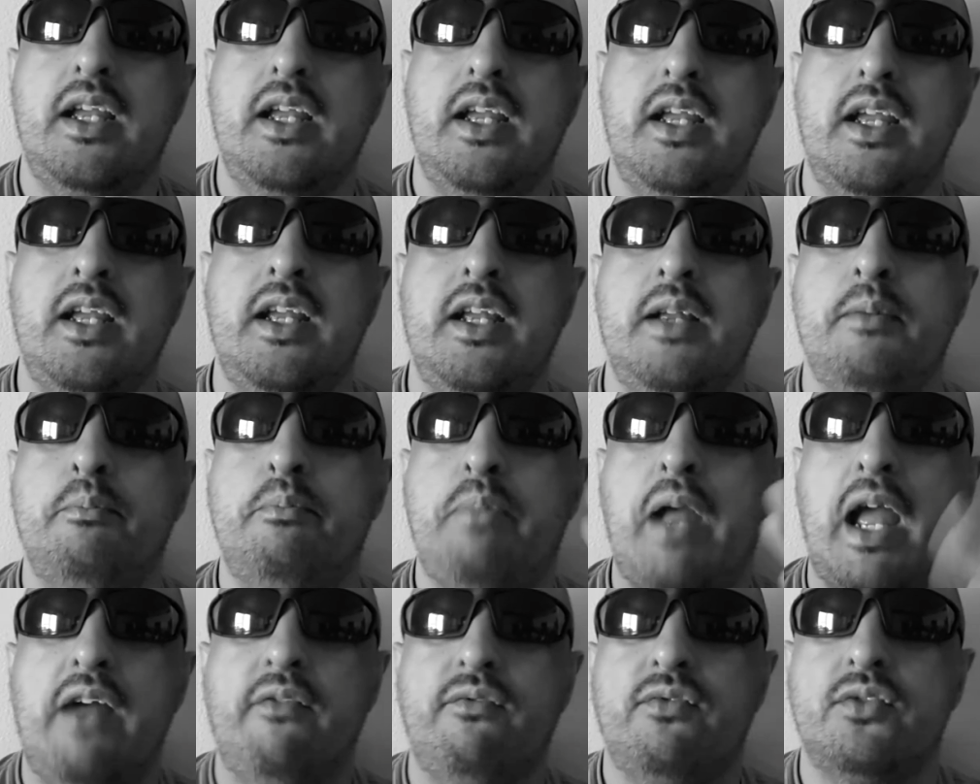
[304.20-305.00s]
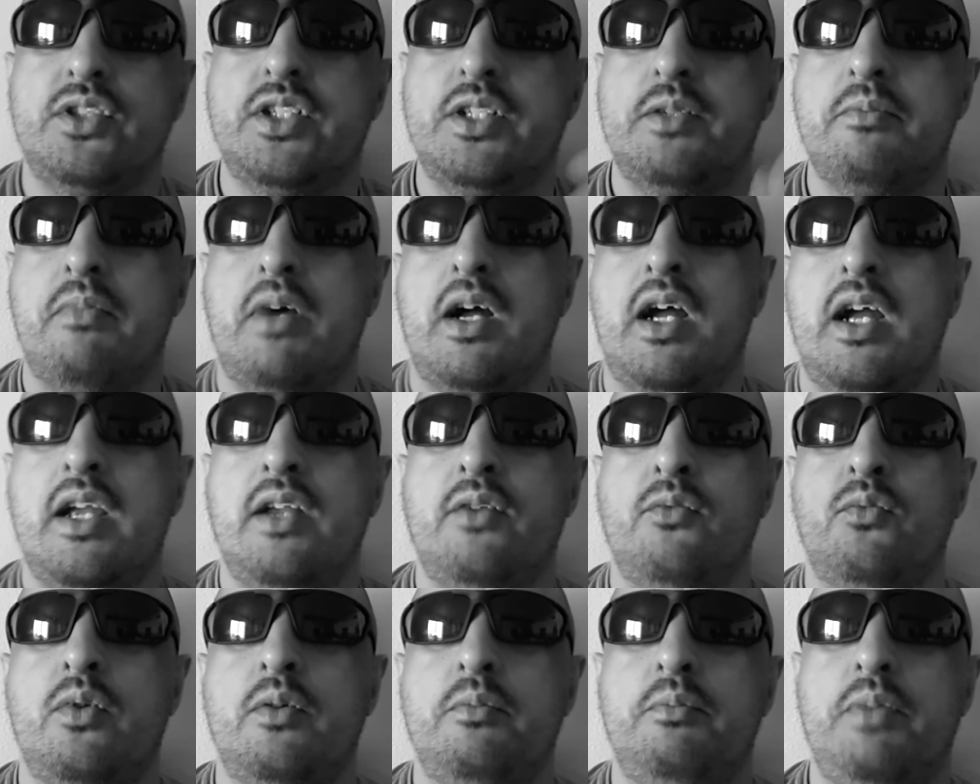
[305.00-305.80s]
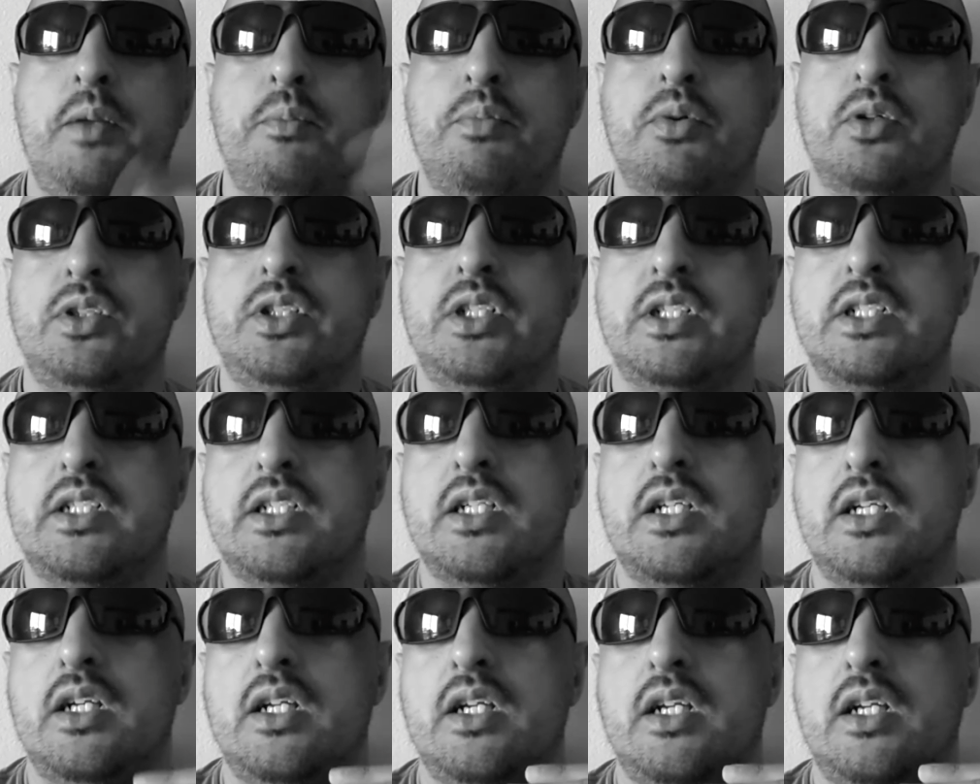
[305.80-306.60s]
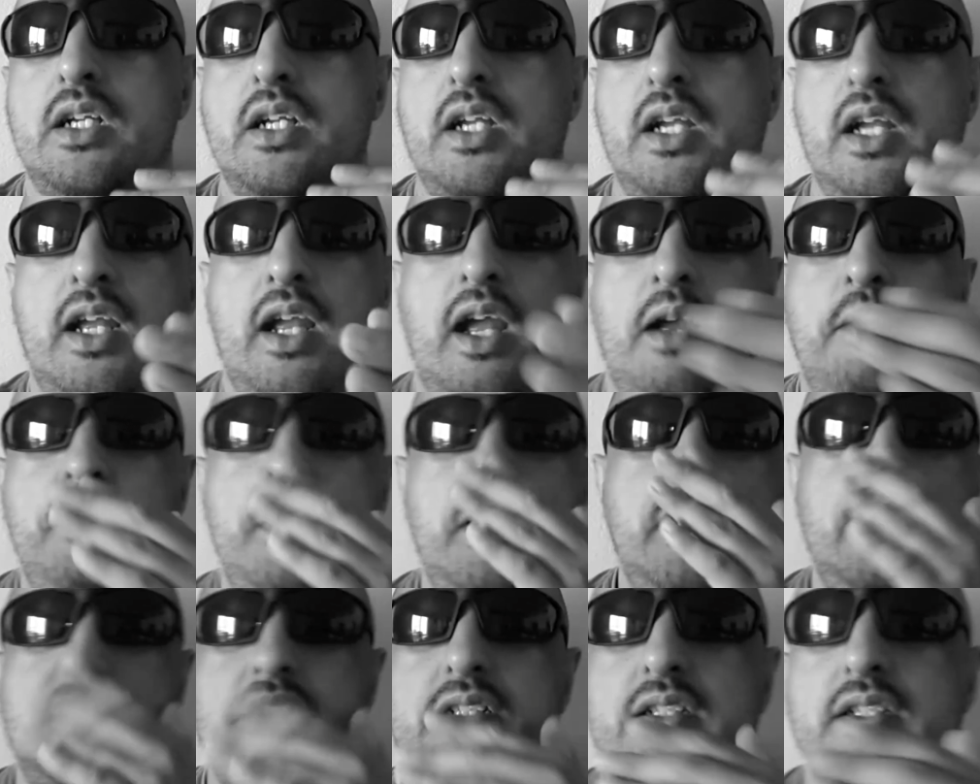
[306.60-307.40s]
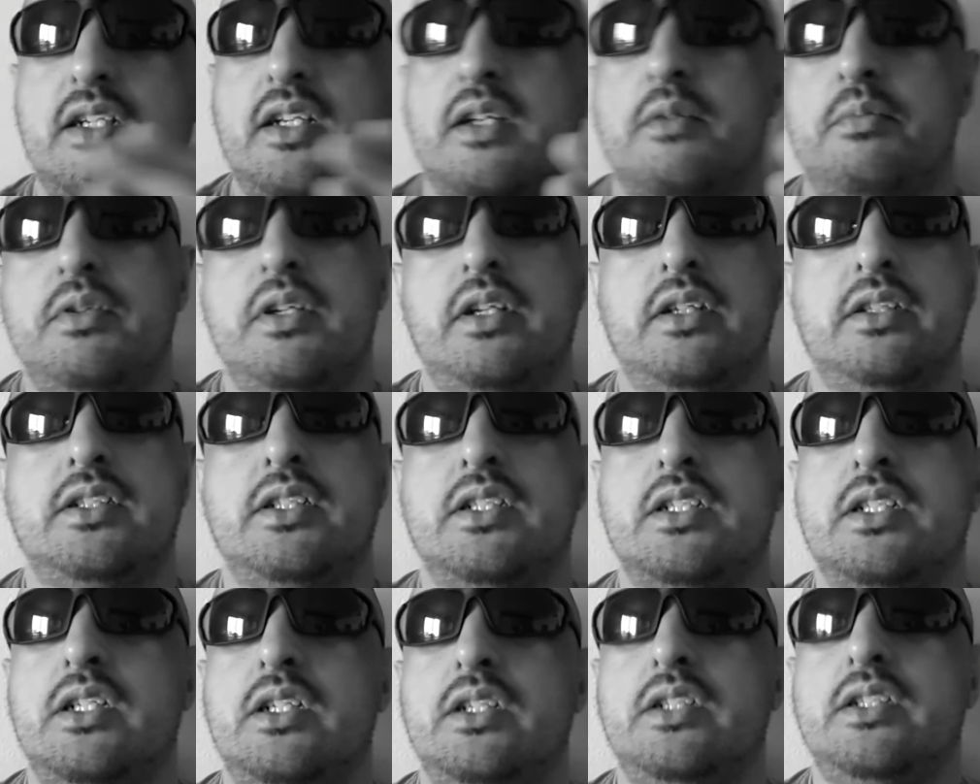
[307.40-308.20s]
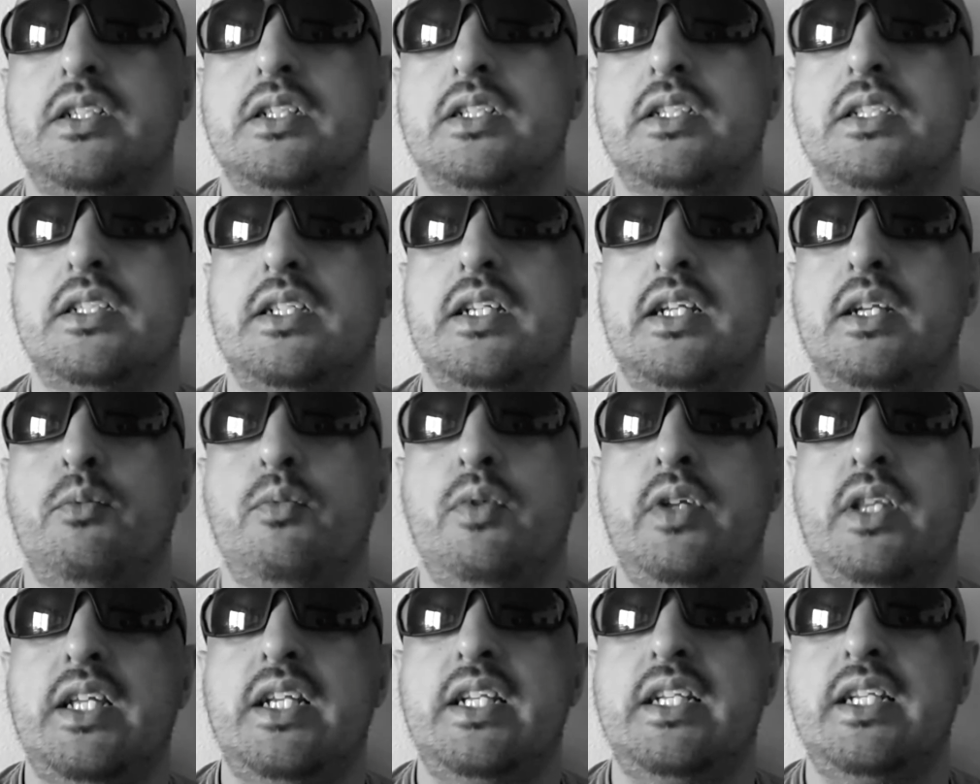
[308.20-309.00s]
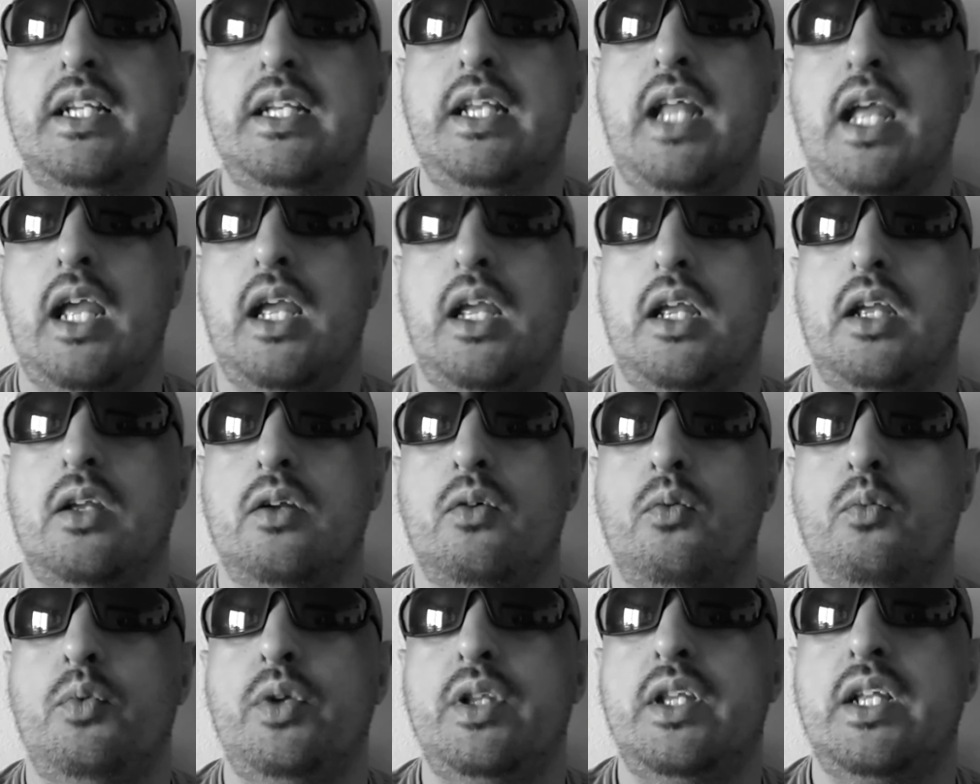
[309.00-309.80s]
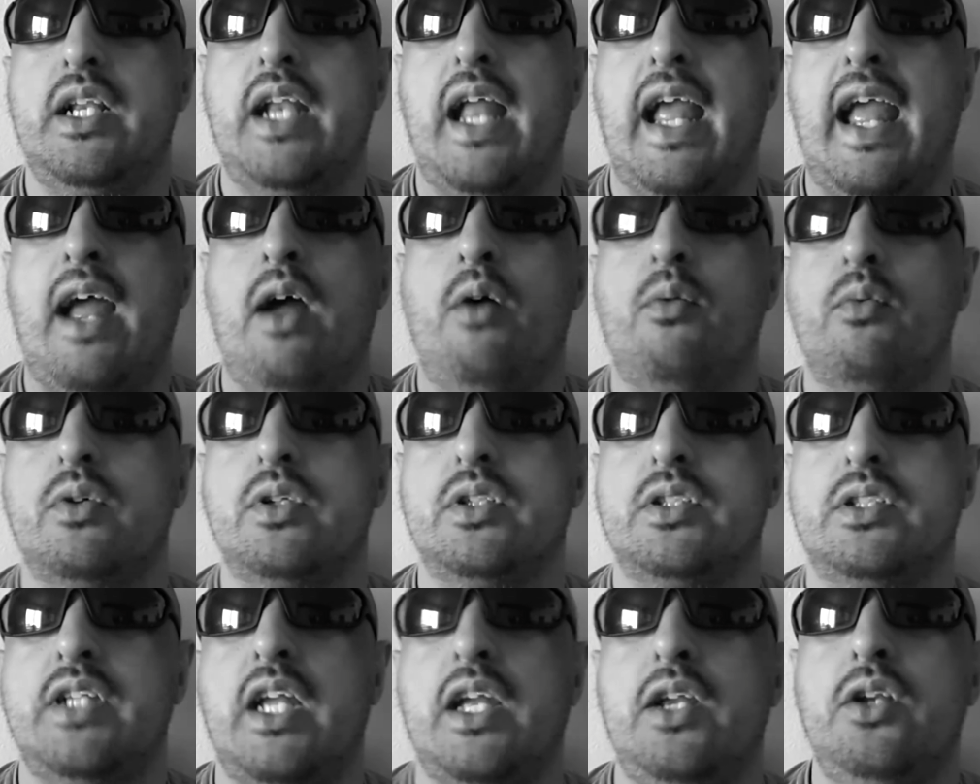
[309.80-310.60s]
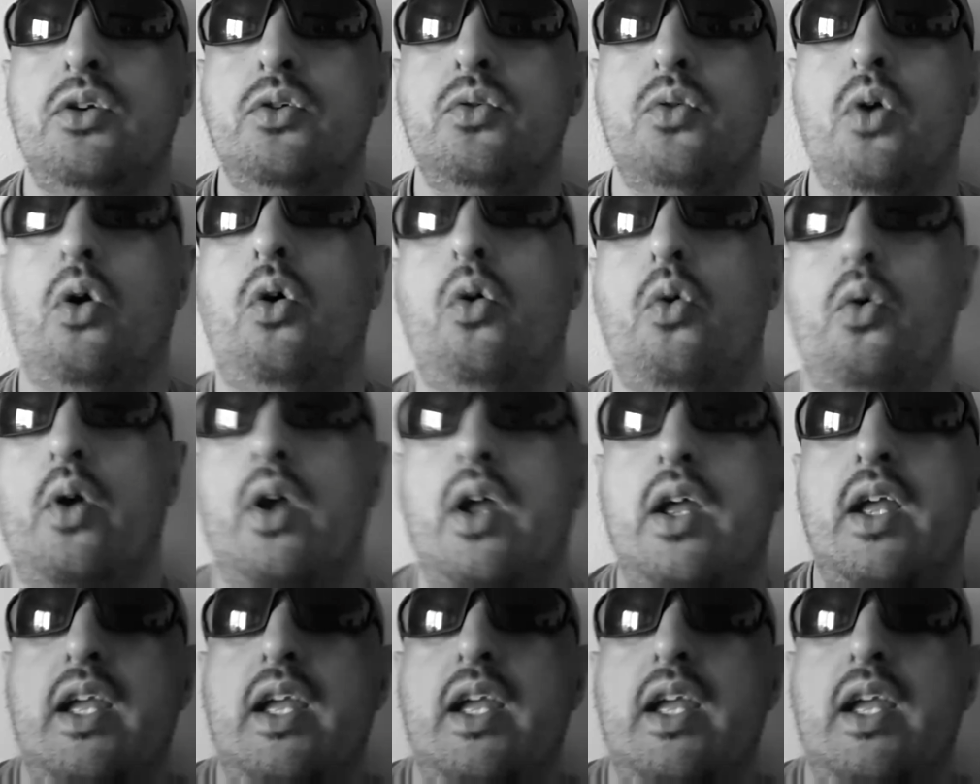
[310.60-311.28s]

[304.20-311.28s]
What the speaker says: it baffles the mind when people just, I mean, come on, just within the day, within hours, they knew, oh,